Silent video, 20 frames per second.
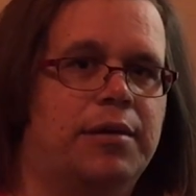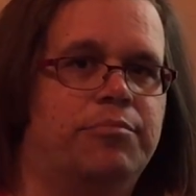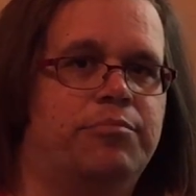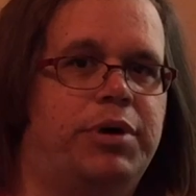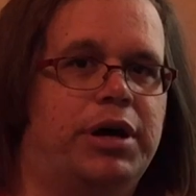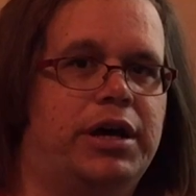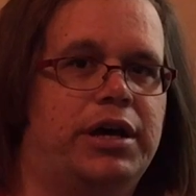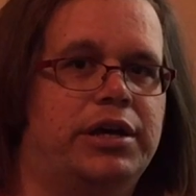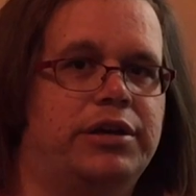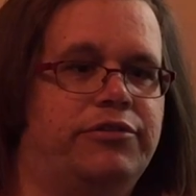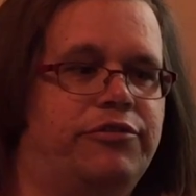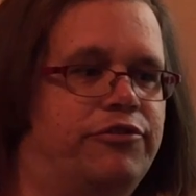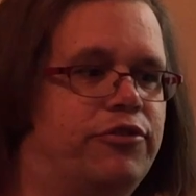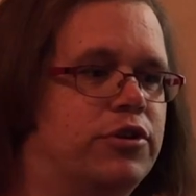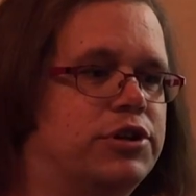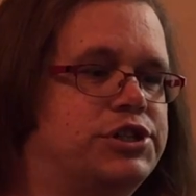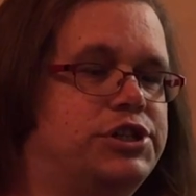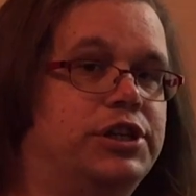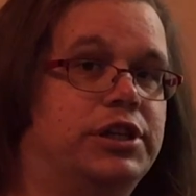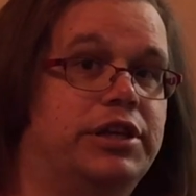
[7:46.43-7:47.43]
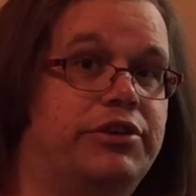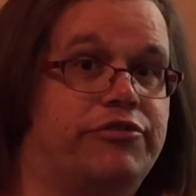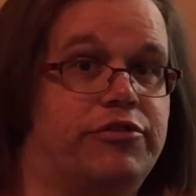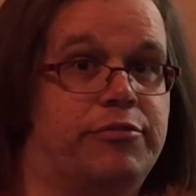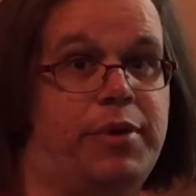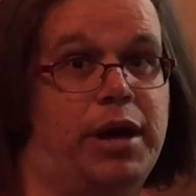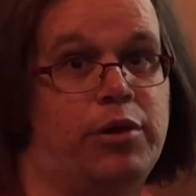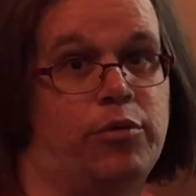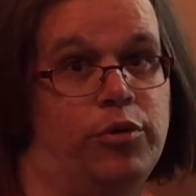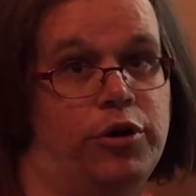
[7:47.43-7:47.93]
But fortunately for
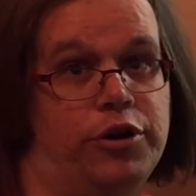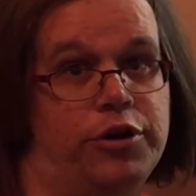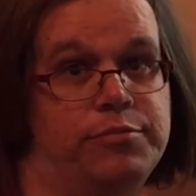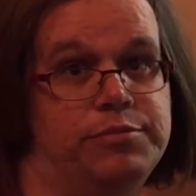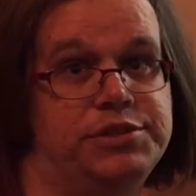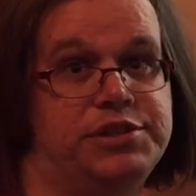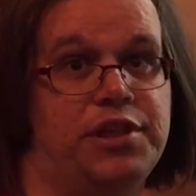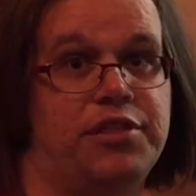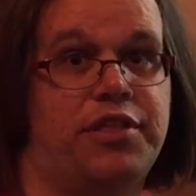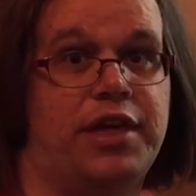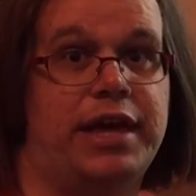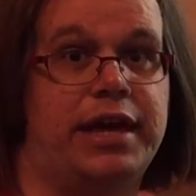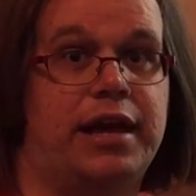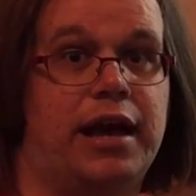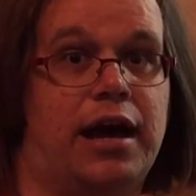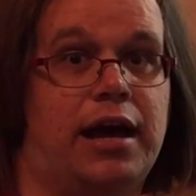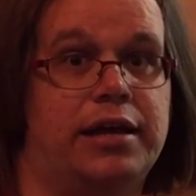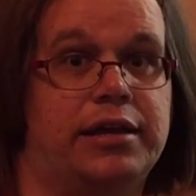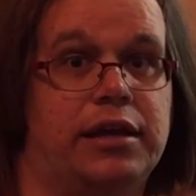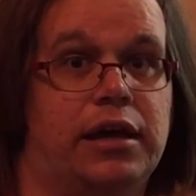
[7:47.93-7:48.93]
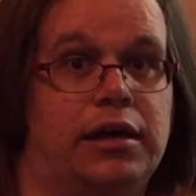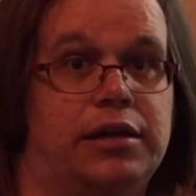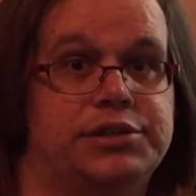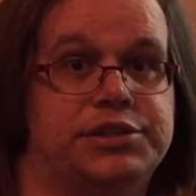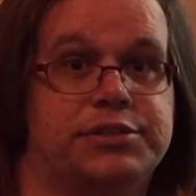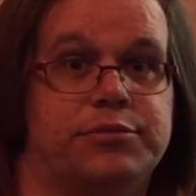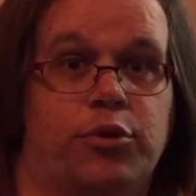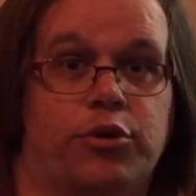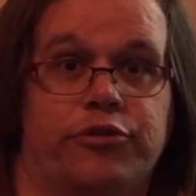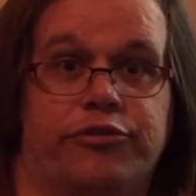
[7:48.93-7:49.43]
my worms, they got
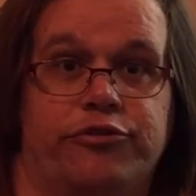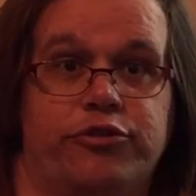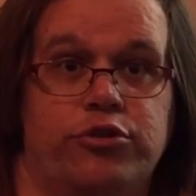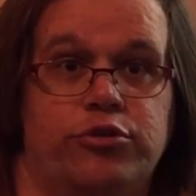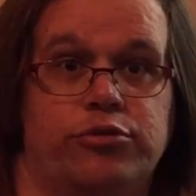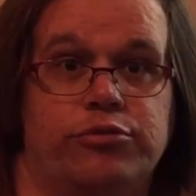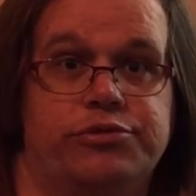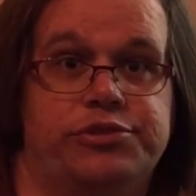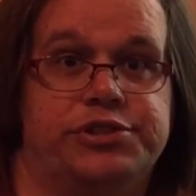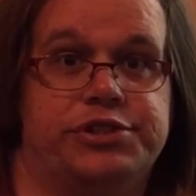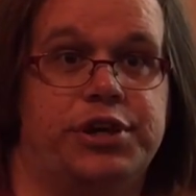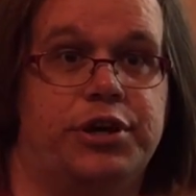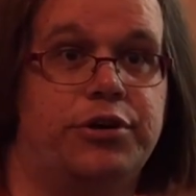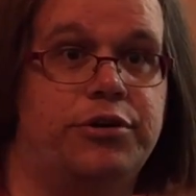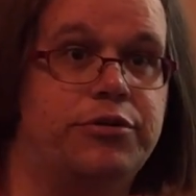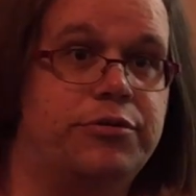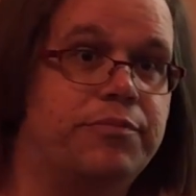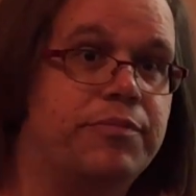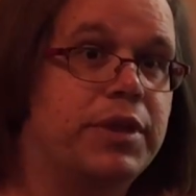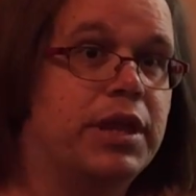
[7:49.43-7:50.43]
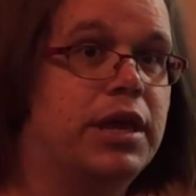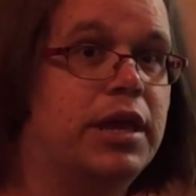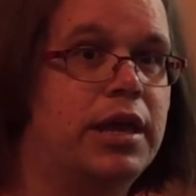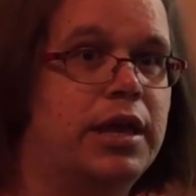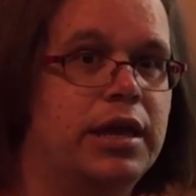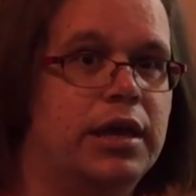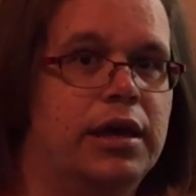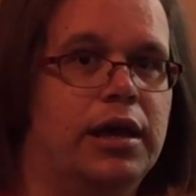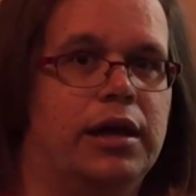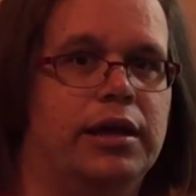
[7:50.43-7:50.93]
some more food. So
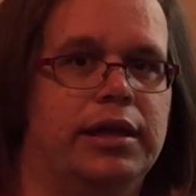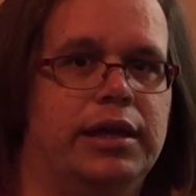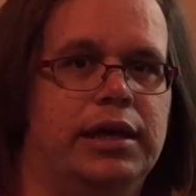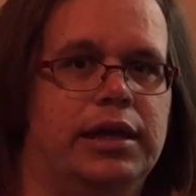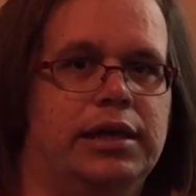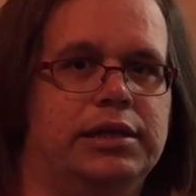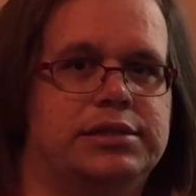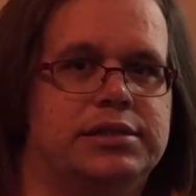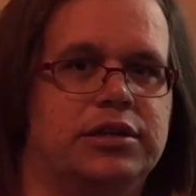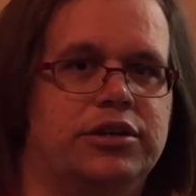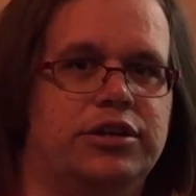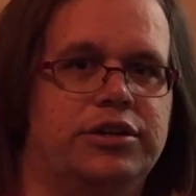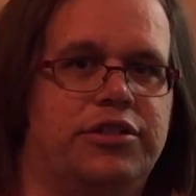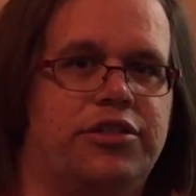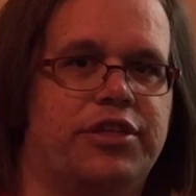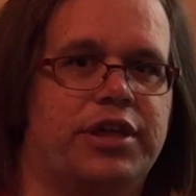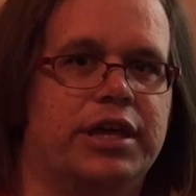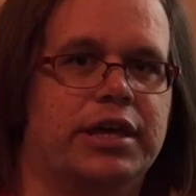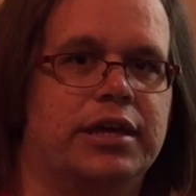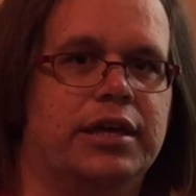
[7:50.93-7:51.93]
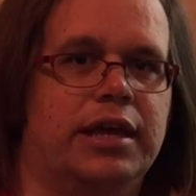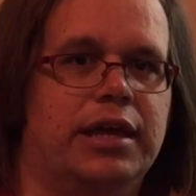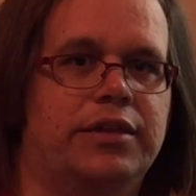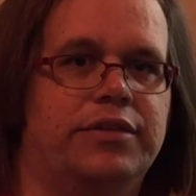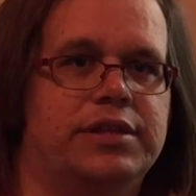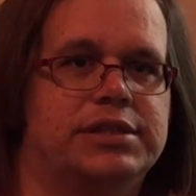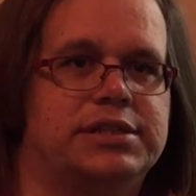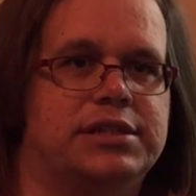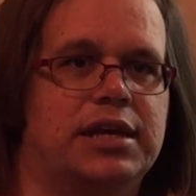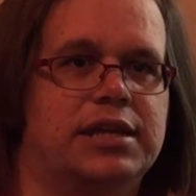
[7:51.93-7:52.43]
it's a good thing in
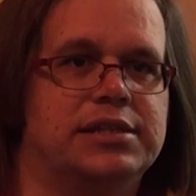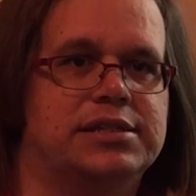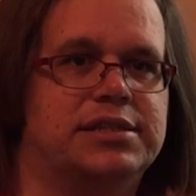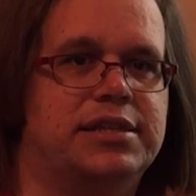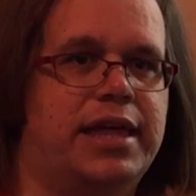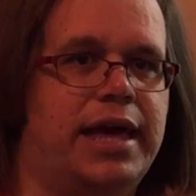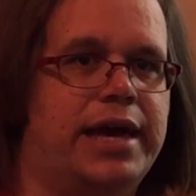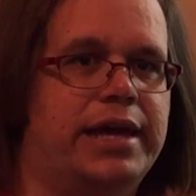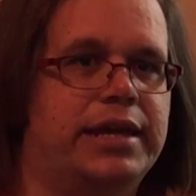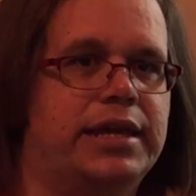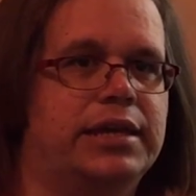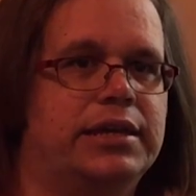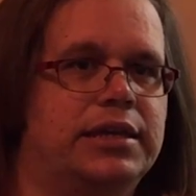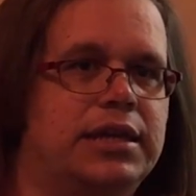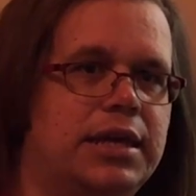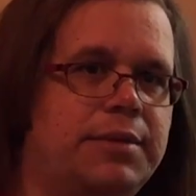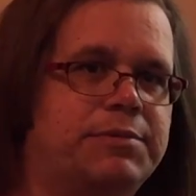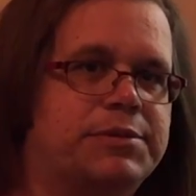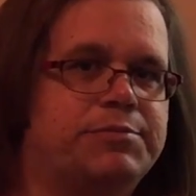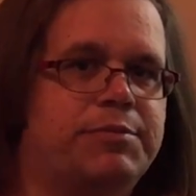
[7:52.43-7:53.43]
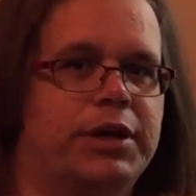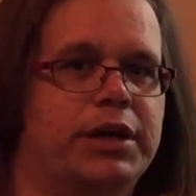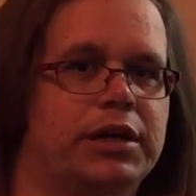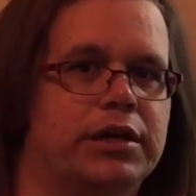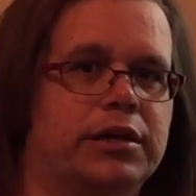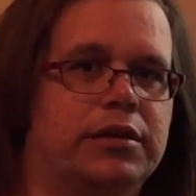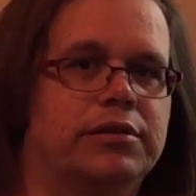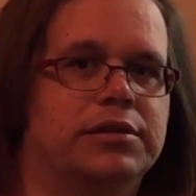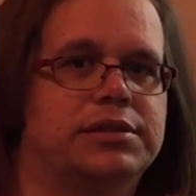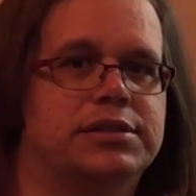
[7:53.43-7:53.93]
the sense that it keeps
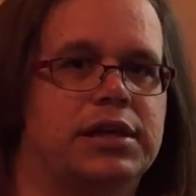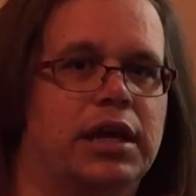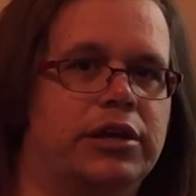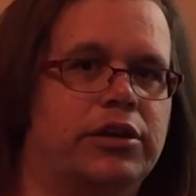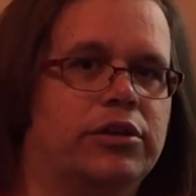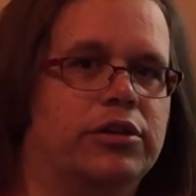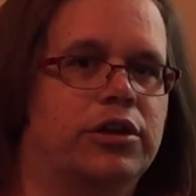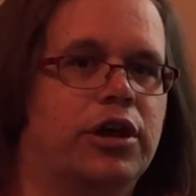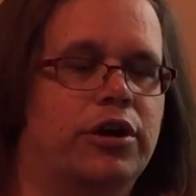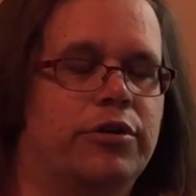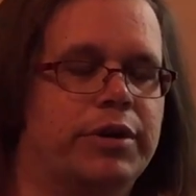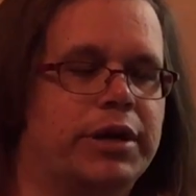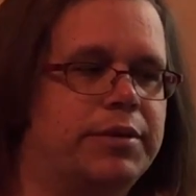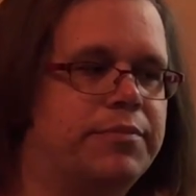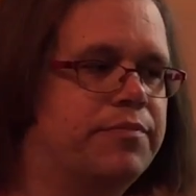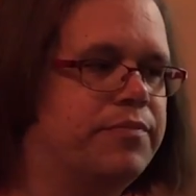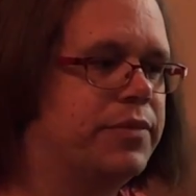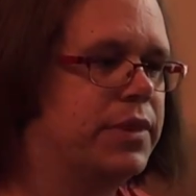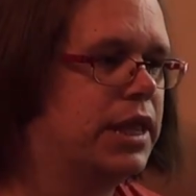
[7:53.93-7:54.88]
my cycle going.